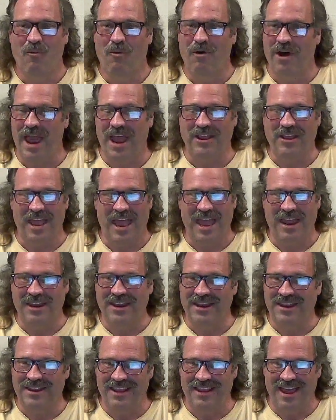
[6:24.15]
Where and
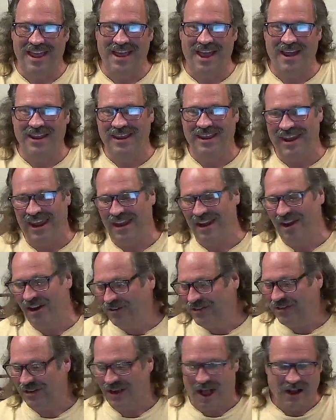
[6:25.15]
and and
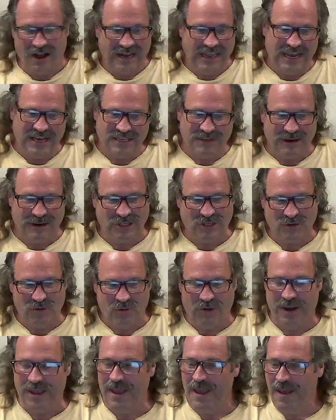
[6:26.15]
here's, I'm gonna get into my
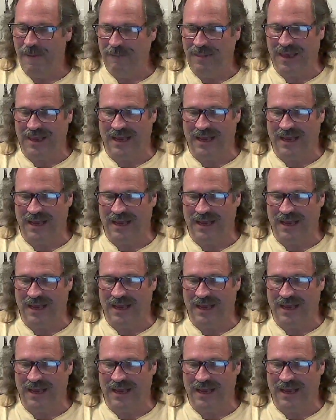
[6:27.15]
story,